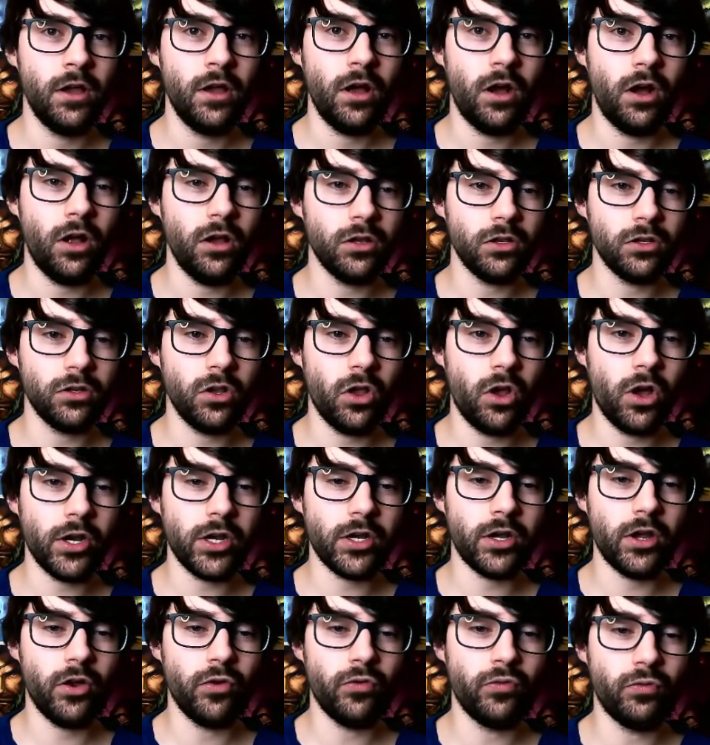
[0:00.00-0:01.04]
a lot
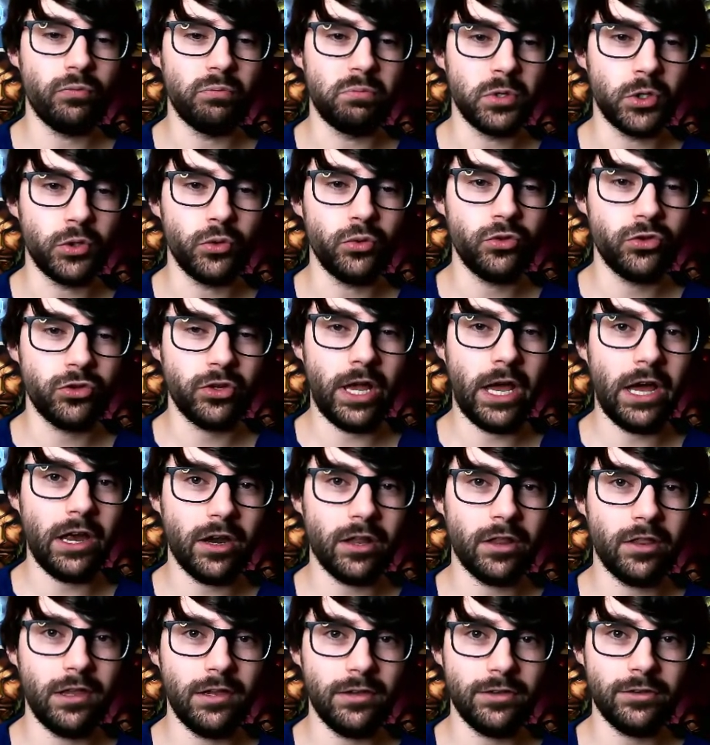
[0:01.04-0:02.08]
of boost out of
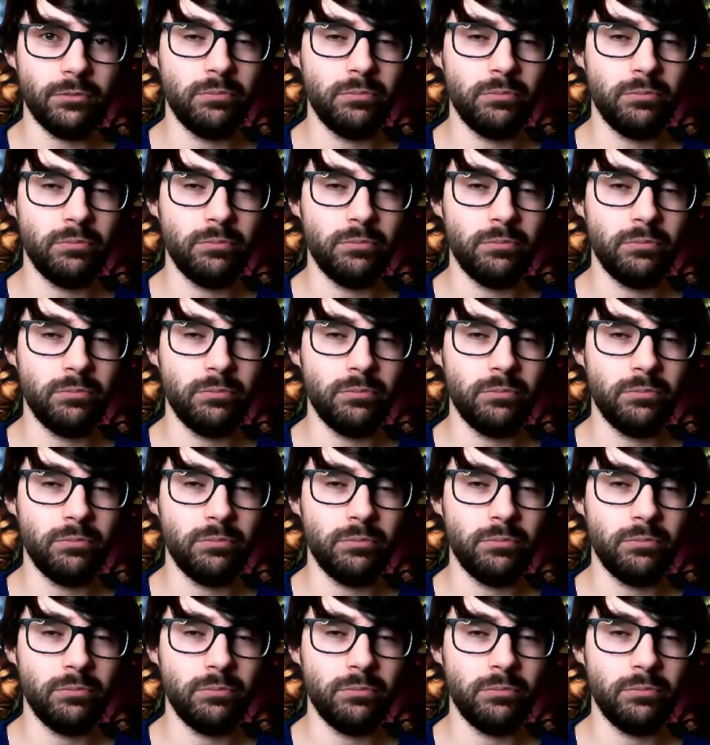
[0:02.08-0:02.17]
this.